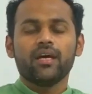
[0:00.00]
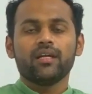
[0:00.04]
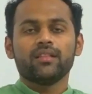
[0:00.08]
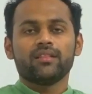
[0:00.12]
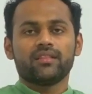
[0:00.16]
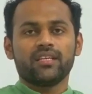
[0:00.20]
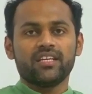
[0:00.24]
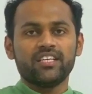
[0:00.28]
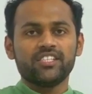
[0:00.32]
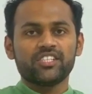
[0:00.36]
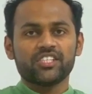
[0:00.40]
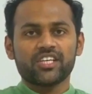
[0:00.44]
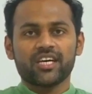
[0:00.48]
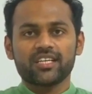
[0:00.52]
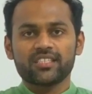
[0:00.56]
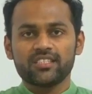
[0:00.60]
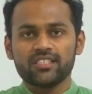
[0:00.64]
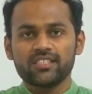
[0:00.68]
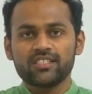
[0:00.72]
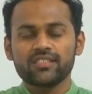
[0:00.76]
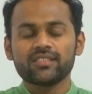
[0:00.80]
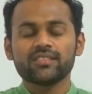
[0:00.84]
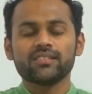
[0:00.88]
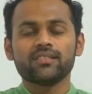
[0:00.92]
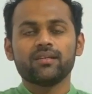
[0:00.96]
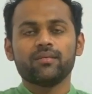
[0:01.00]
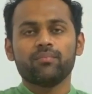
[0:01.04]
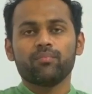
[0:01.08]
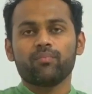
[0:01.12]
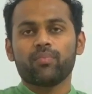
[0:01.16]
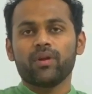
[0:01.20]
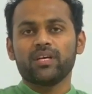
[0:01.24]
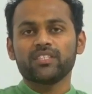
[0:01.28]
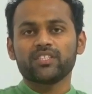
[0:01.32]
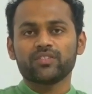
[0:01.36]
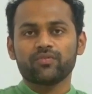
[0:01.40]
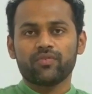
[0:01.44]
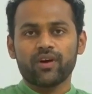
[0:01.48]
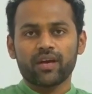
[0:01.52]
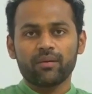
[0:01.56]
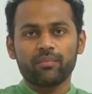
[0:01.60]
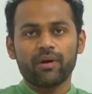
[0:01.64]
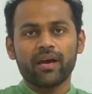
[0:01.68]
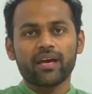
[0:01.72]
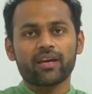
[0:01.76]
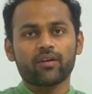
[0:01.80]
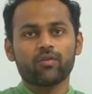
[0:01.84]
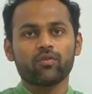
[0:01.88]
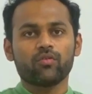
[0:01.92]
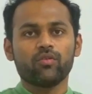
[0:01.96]
3 charges plus 5
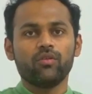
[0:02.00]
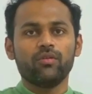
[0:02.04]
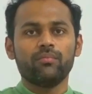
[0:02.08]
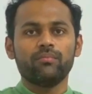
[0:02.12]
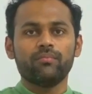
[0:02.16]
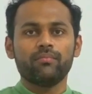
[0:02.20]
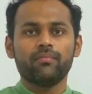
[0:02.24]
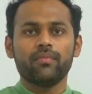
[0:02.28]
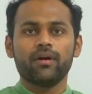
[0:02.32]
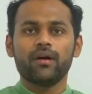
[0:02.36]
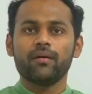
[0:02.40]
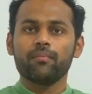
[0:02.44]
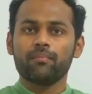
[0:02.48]
microcoulomb,